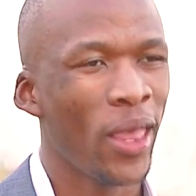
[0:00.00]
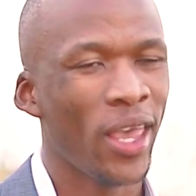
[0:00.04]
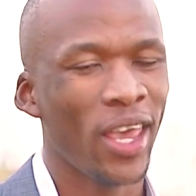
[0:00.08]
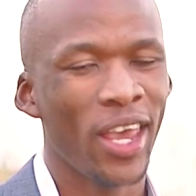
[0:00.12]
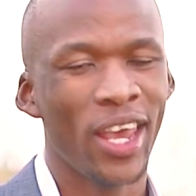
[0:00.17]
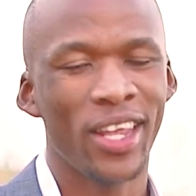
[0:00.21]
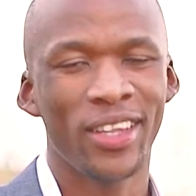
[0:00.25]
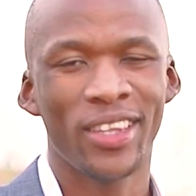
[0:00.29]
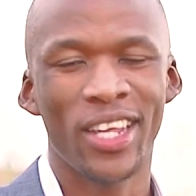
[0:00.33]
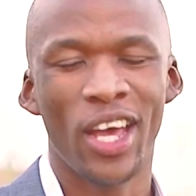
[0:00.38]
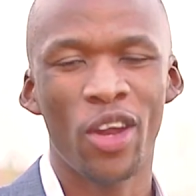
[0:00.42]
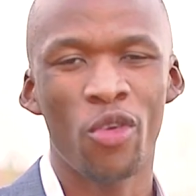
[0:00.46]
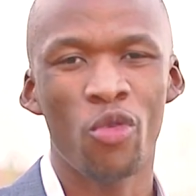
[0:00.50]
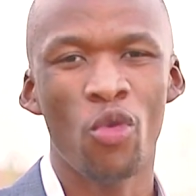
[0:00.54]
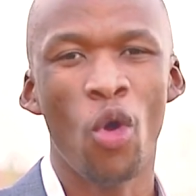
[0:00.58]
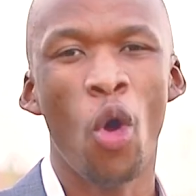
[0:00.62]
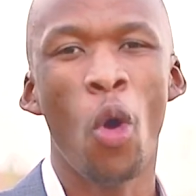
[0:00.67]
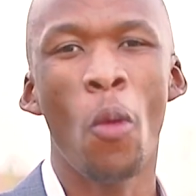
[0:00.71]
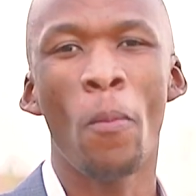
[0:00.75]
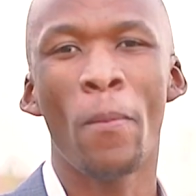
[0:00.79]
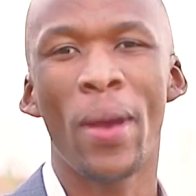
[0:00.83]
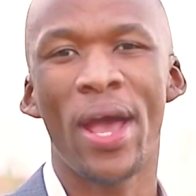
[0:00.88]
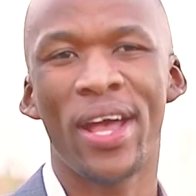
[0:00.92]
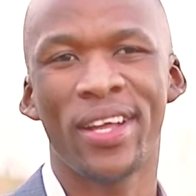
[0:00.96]
in that
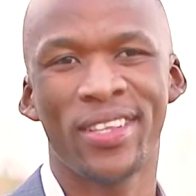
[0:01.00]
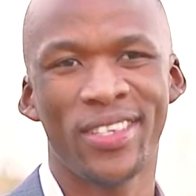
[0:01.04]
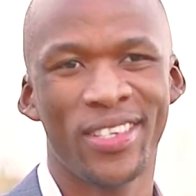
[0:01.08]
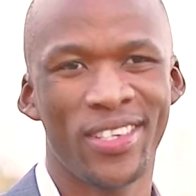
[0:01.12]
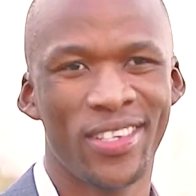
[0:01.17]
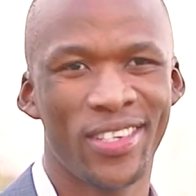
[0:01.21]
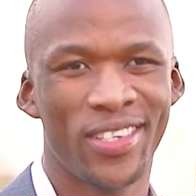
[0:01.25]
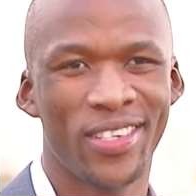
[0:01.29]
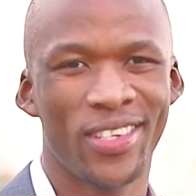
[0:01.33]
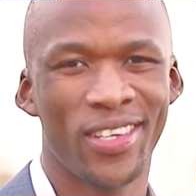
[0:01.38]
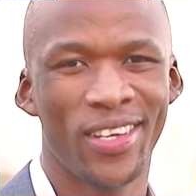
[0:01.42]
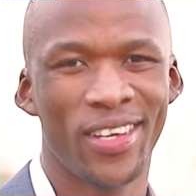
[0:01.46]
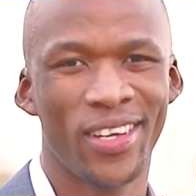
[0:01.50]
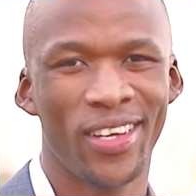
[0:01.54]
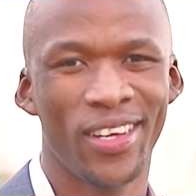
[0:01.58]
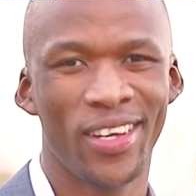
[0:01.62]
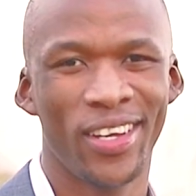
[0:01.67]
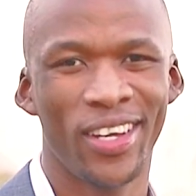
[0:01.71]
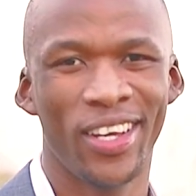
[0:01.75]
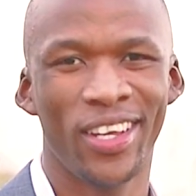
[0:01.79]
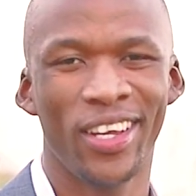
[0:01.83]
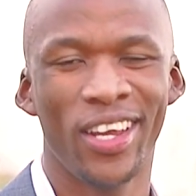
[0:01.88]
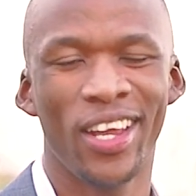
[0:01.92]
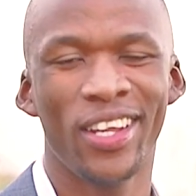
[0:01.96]
romance,
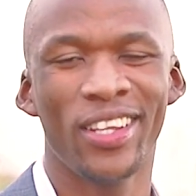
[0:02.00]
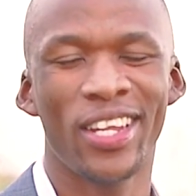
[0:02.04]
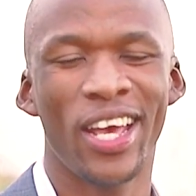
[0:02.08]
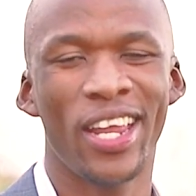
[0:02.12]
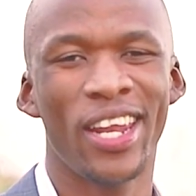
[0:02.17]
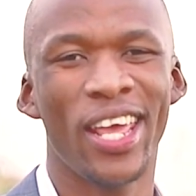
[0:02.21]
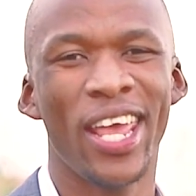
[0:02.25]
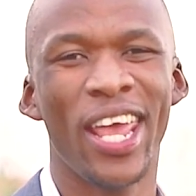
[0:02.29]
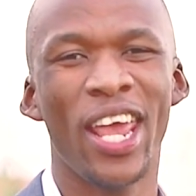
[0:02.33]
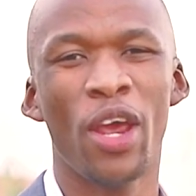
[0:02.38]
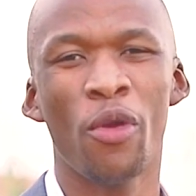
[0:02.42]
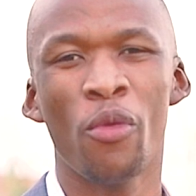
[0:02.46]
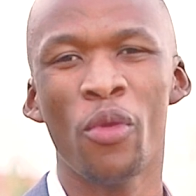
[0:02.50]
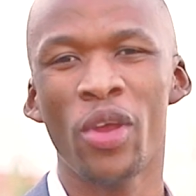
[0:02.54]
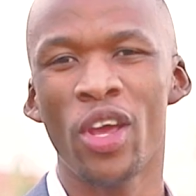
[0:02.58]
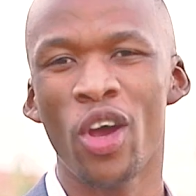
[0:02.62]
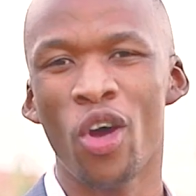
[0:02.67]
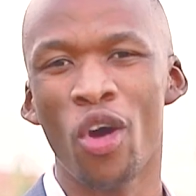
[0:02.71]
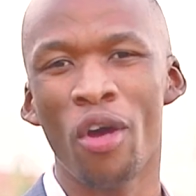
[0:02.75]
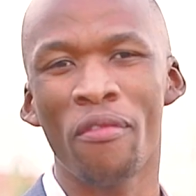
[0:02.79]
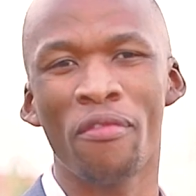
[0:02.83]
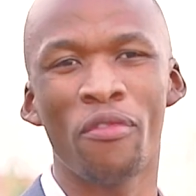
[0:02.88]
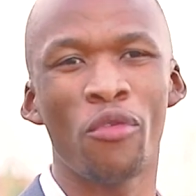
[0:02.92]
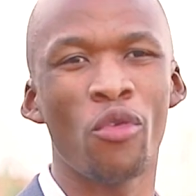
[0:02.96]
in that area
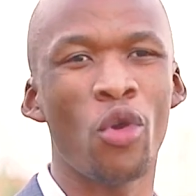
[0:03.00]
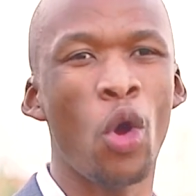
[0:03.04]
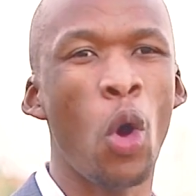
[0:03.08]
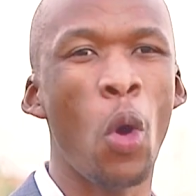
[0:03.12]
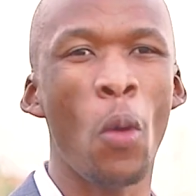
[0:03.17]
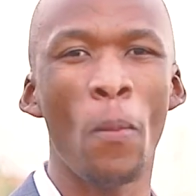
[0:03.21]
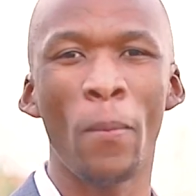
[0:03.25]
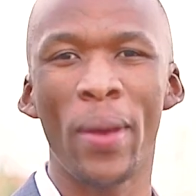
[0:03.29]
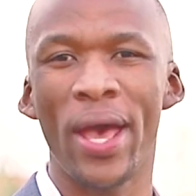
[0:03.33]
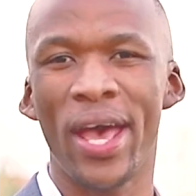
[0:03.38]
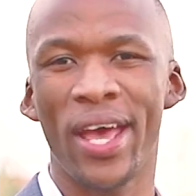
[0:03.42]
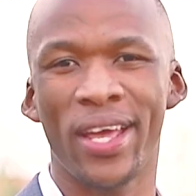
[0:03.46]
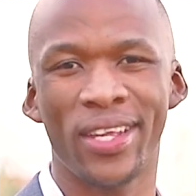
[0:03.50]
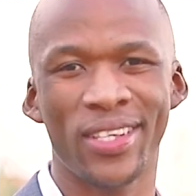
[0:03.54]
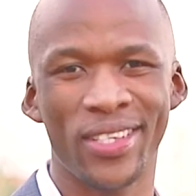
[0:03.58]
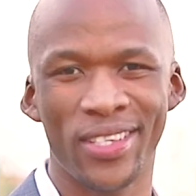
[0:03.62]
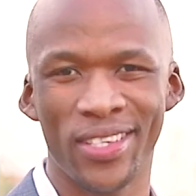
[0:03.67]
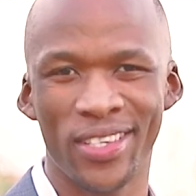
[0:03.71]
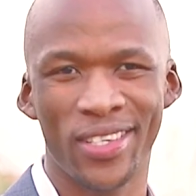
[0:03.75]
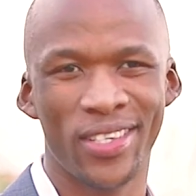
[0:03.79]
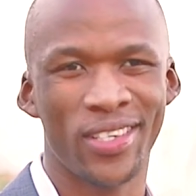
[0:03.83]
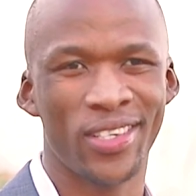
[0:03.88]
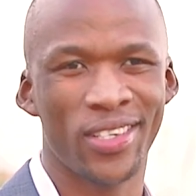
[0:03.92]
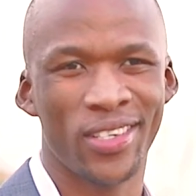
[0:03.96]
of
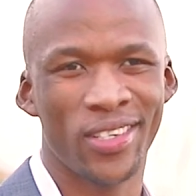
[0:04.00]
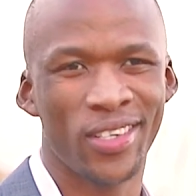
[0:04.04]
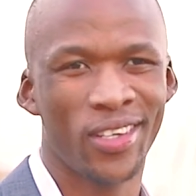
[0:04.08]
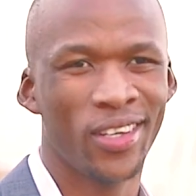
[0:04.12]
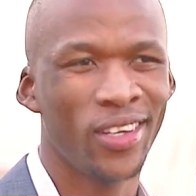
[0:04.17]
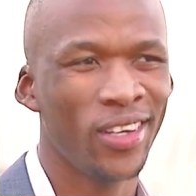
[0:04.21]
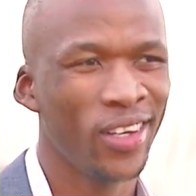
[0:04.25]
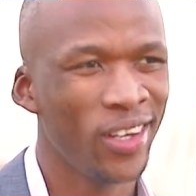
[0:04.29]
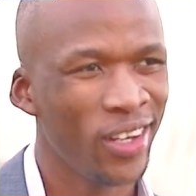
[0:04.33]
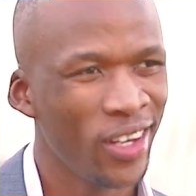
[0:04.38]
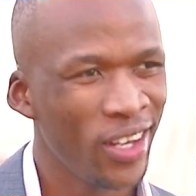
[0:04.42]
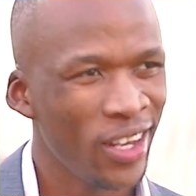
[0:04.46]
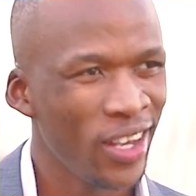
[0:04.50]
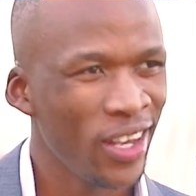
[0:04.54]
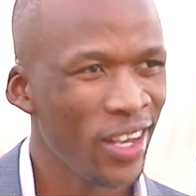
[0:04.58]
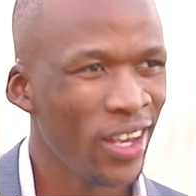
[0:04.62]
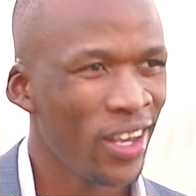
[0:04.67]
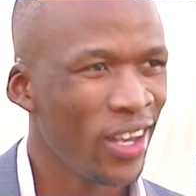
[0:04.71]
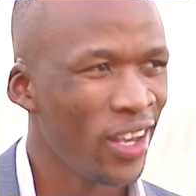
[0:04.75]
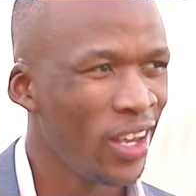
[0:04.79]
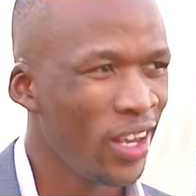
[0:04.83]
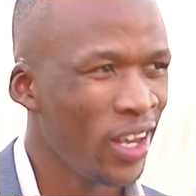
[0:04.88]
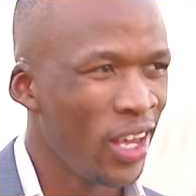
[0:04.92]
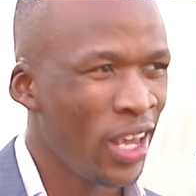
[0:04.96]
romance,
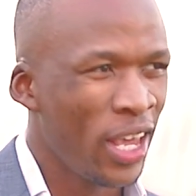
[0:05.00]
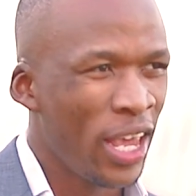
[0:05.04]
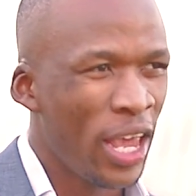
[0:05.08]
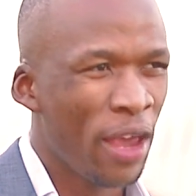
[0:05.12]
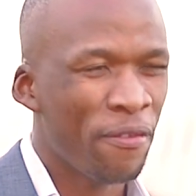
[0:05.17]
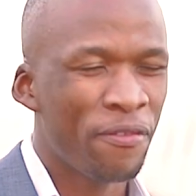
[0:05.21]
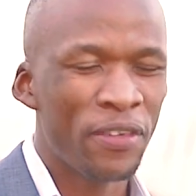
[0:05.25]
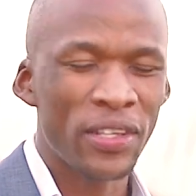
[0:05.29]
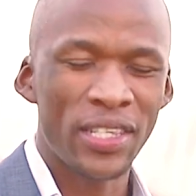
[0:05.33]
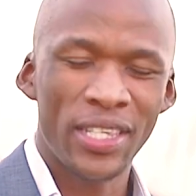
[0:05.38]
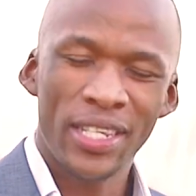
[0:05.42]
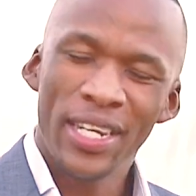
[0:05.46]
if it's